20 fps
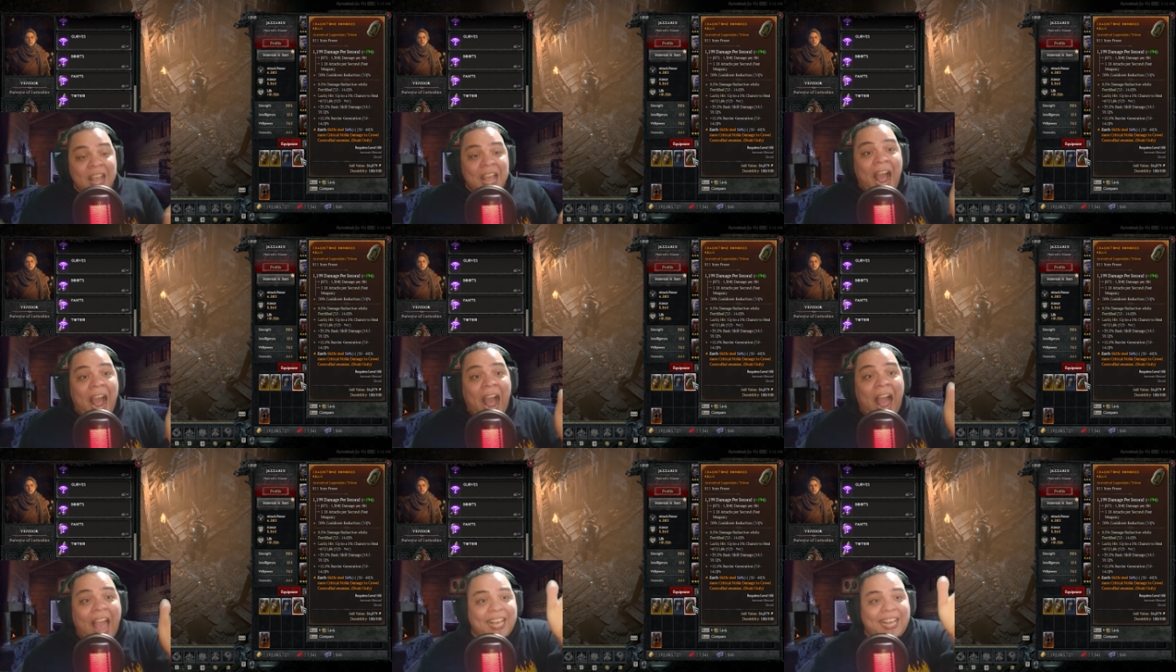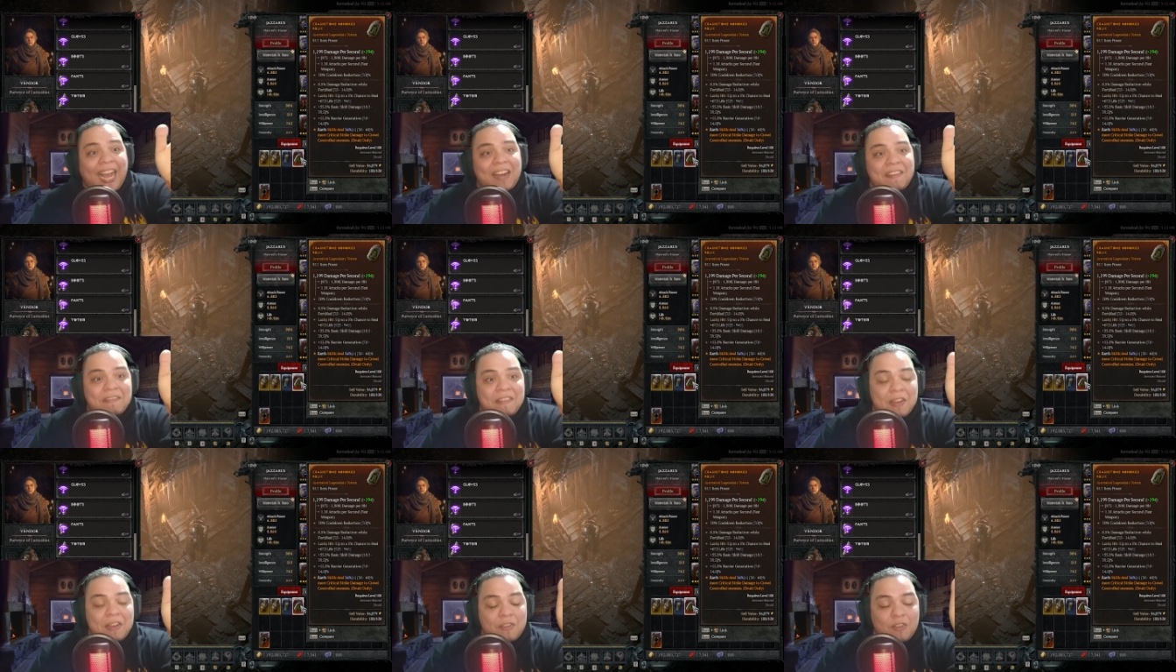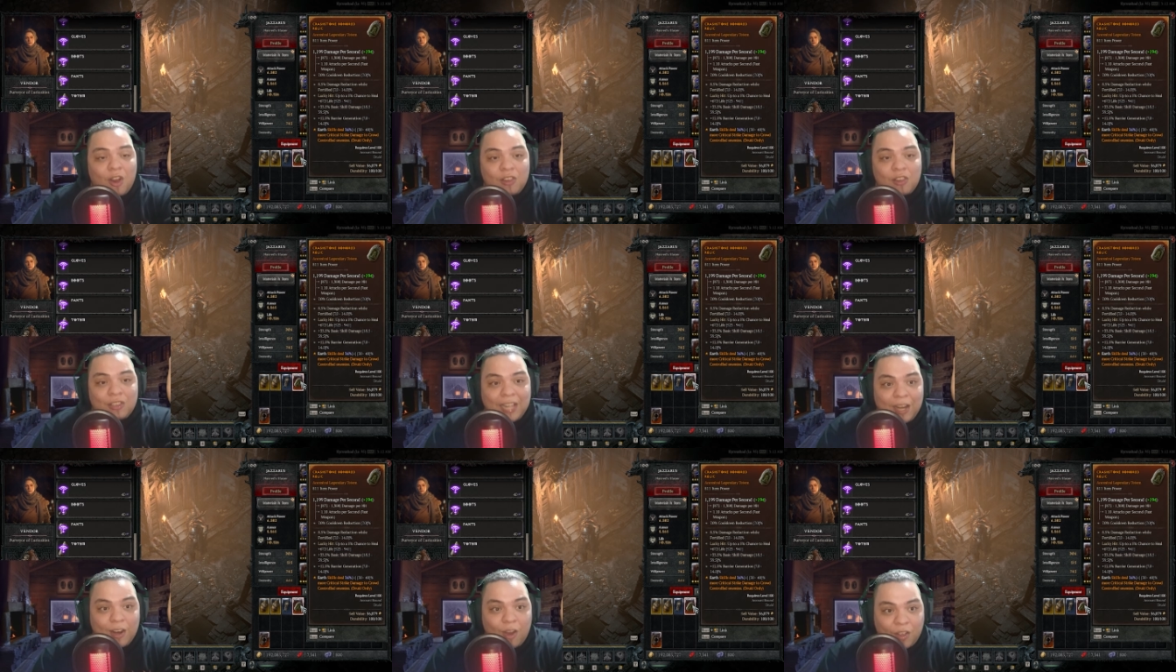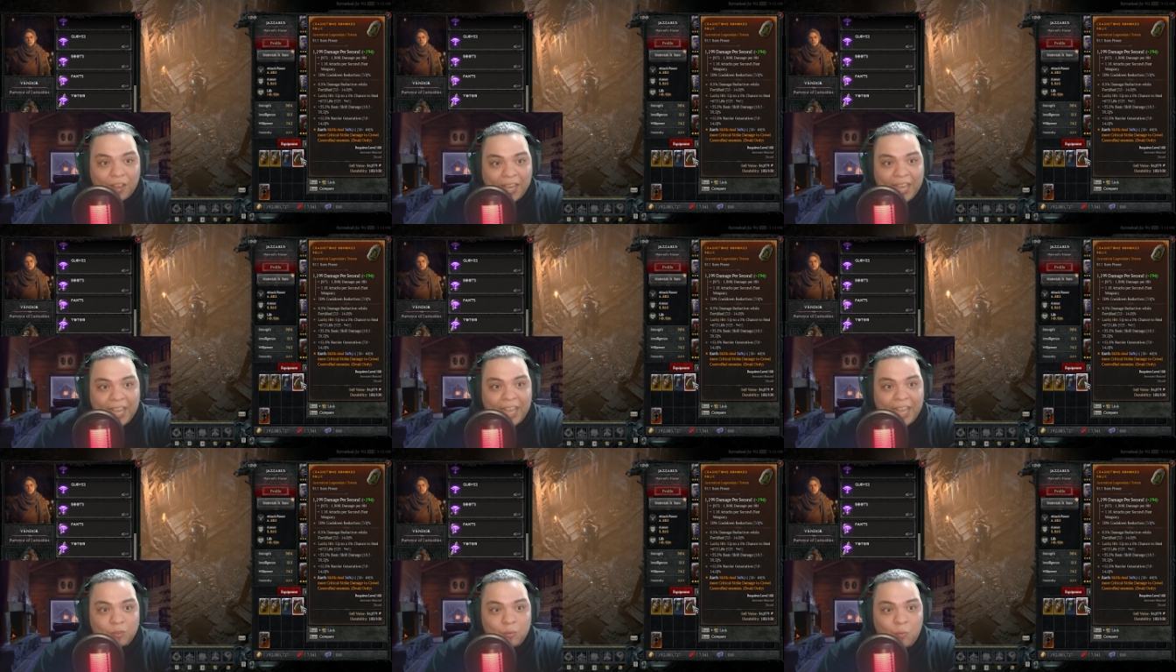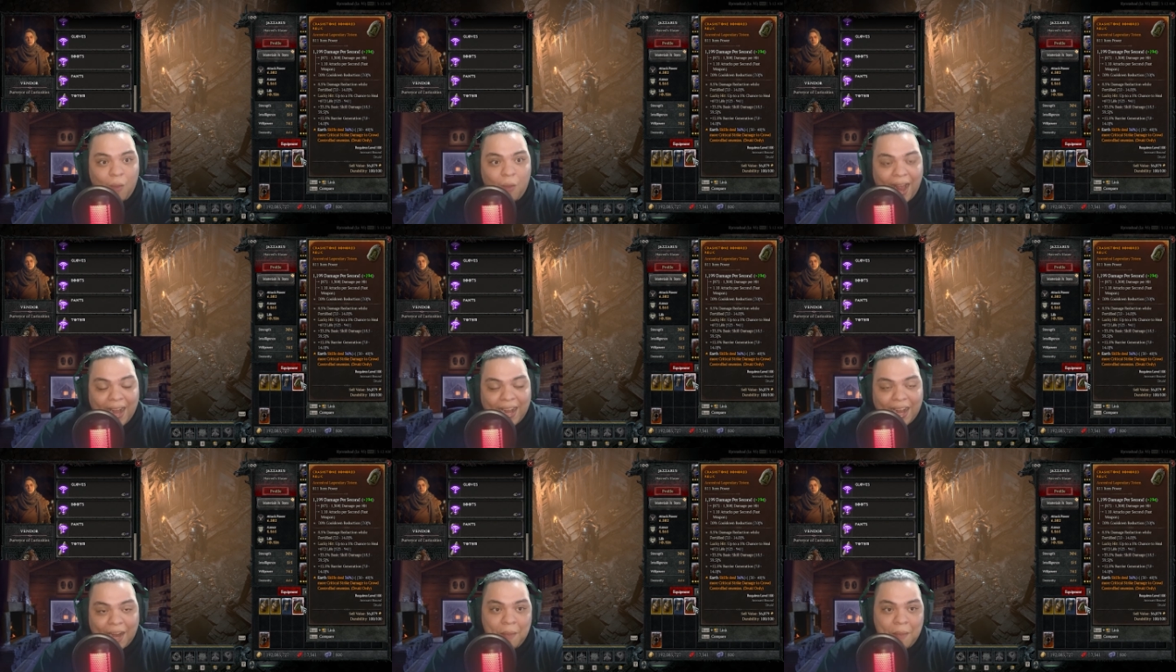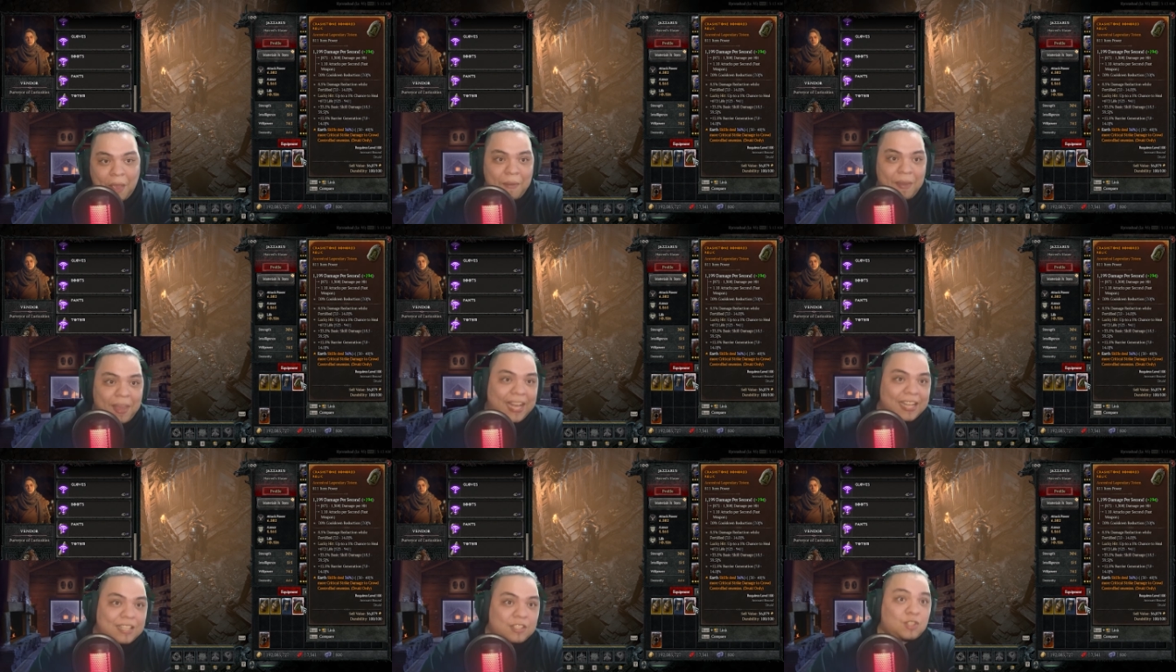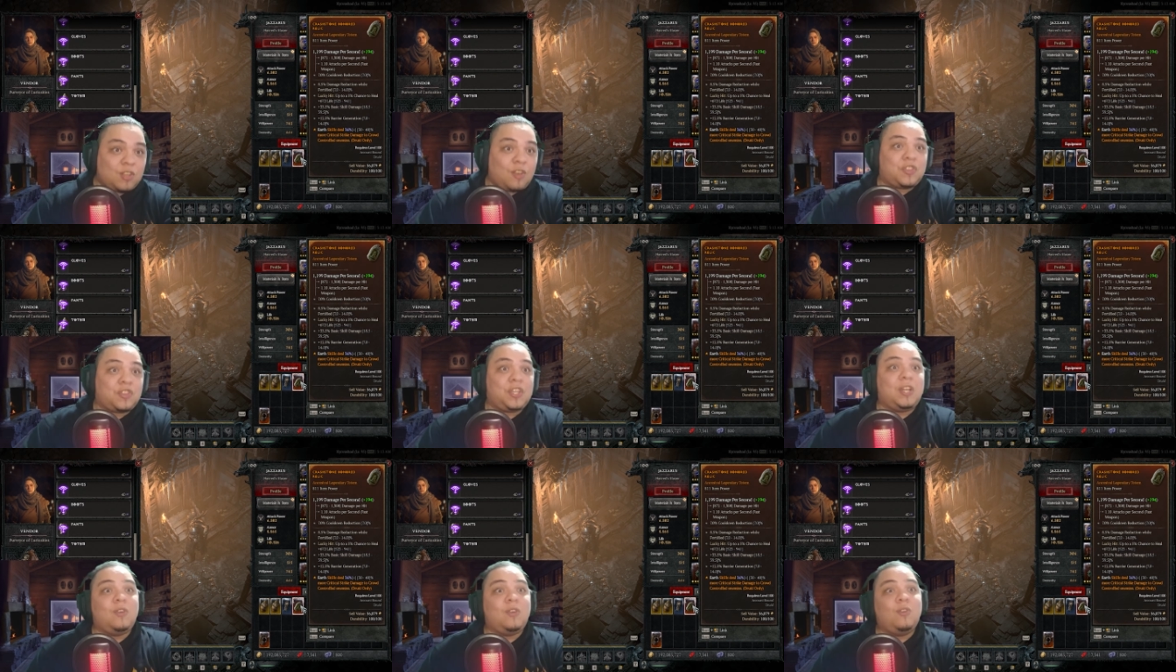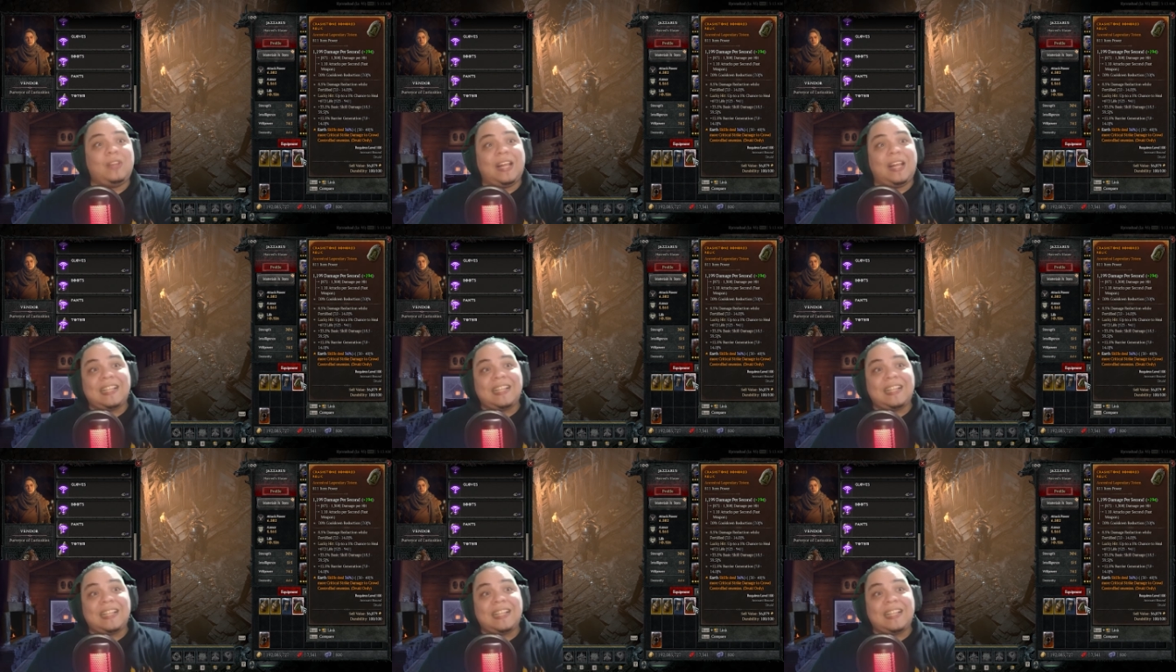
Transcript: I can reroll the lucky hit one and maybe get something good.